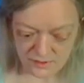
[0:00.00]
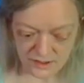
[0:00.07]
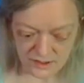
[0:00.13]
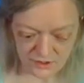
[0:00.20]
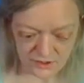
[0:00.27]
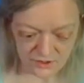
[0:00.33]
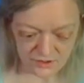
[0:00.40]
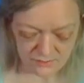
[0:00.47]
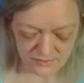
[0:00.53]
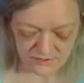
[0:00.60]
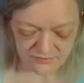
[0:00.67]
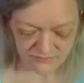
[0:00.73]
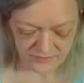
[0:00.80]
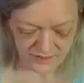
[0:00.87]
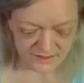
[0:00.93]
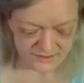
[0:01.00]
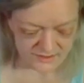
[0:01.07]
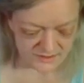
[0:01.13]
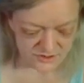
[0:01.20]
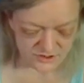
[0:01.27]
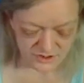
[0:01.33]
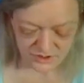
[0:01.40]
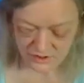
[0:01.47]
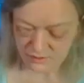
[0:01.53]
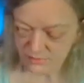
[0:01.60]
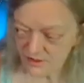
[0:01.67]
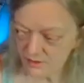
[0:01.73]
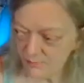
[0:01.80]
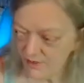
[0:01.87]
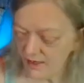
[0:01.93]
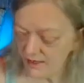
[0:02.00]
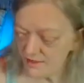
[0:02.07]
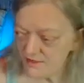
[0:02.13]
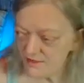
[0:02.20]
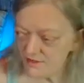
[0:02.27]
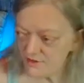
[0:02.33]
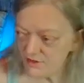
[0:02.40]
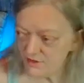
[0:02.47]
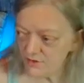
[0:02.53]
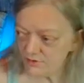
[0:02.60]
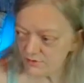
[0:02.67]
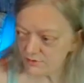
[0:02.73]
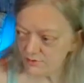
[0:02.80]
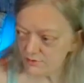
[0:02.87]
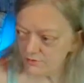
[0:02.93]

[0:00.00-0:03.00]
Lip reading: It could have been faked, and she could have been a patsy too.